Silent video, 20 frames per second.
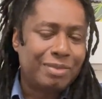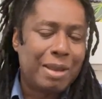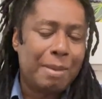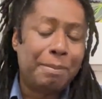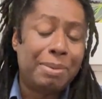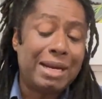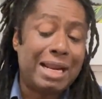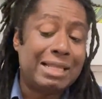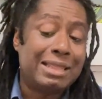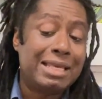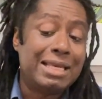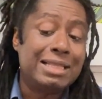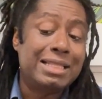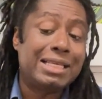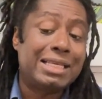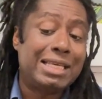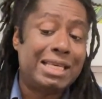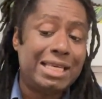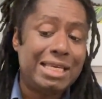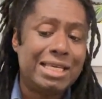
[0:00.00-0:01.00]
But I think the
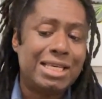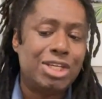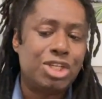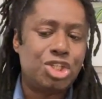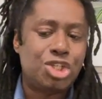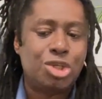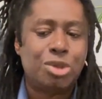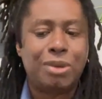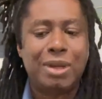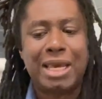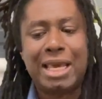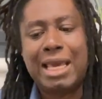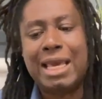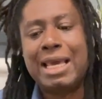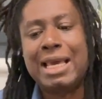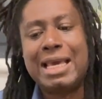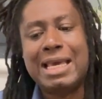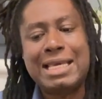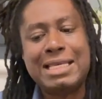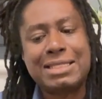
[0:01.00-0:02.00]
key issue
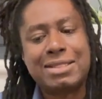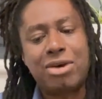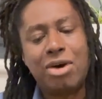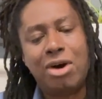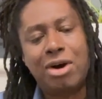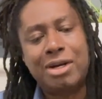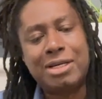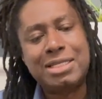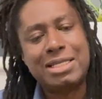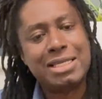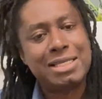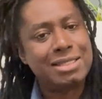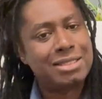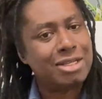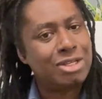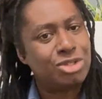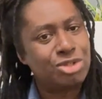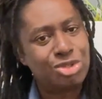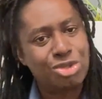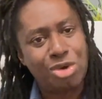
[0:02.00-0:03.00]
here is artist
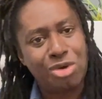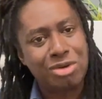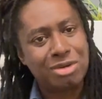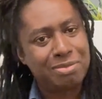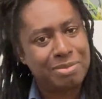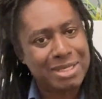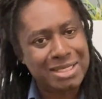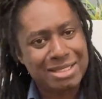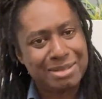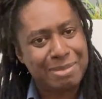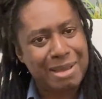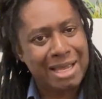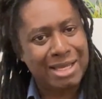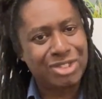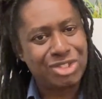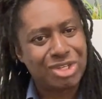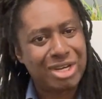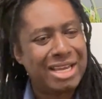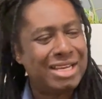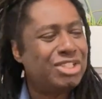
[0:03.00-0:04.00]
and song
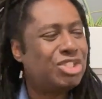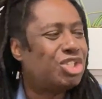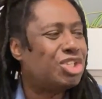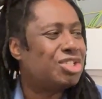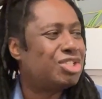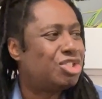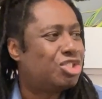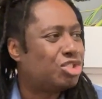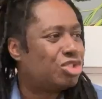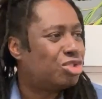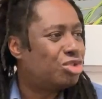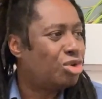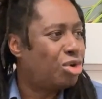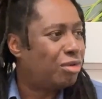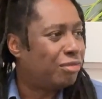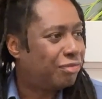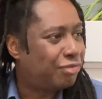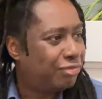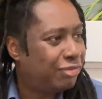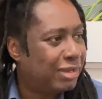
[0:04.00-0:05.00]
mismatch. It just does
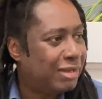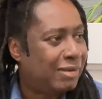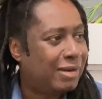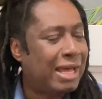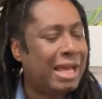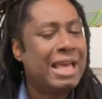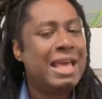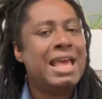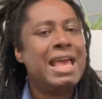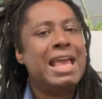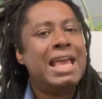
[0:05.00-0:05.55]
not feel like...